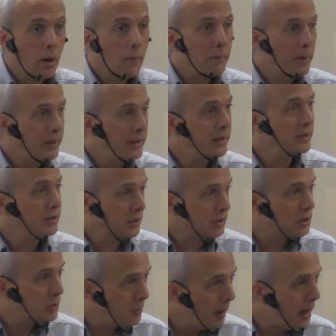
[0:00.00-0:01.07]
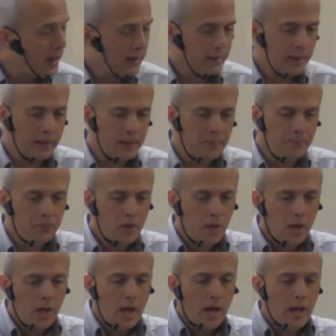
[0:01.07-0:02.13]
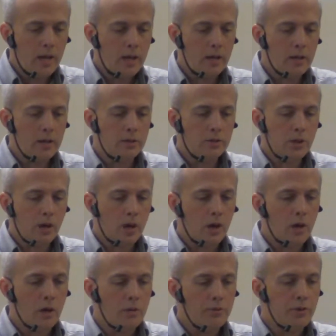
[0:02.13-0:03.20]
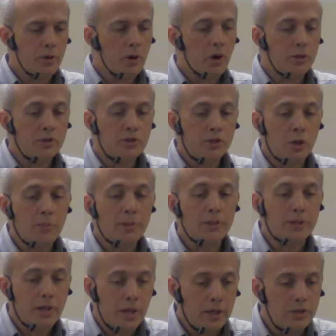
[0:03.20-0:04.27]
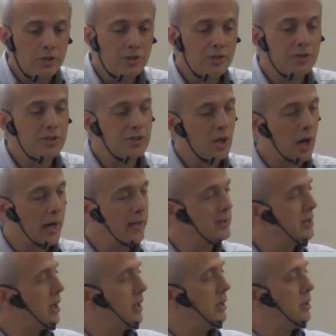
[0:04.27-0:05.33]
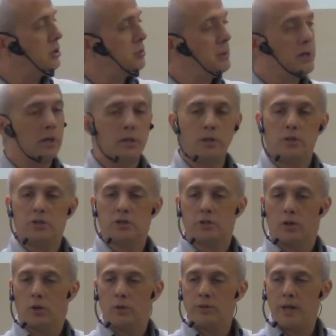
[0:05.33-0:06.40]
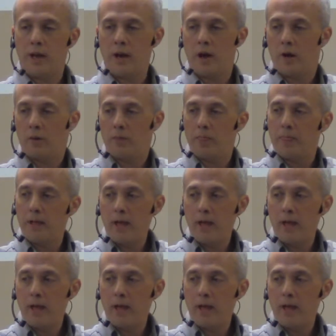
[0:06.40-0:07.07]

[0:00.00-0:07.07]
but it is expanding. And there are some indications and signs that it is beginning to slow down.